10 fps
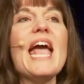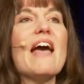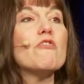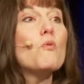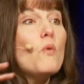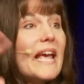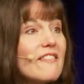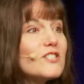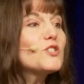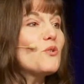And the way
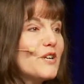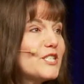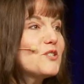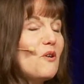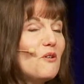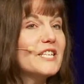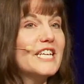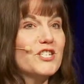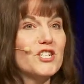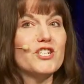the story is told
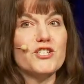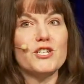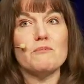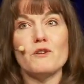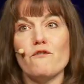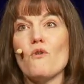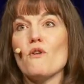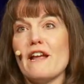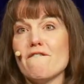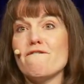in Judges chapter
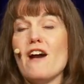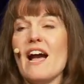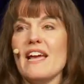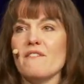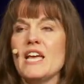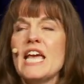4 and 5,